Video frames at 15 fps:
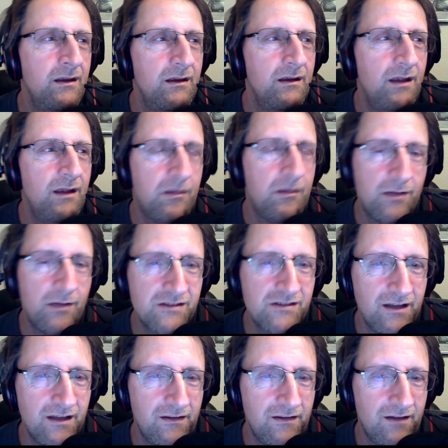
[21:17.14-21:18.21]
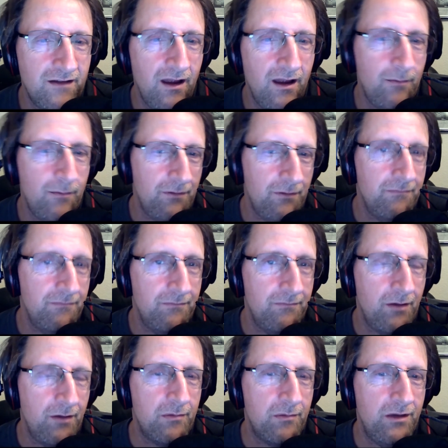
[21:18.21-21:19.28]
Especially at the time when I
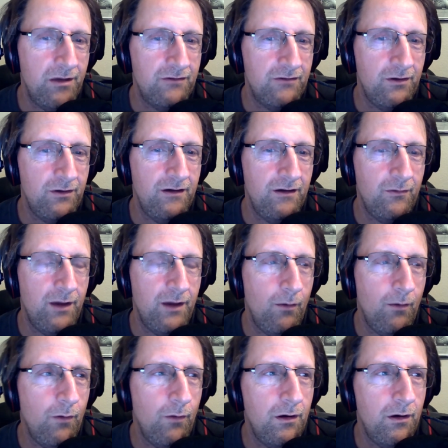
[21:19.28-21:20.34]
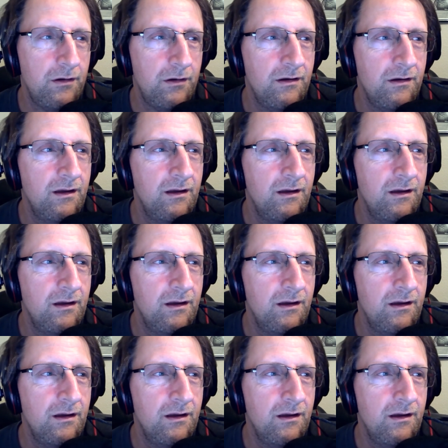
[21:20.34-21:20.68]
was being treated the way I was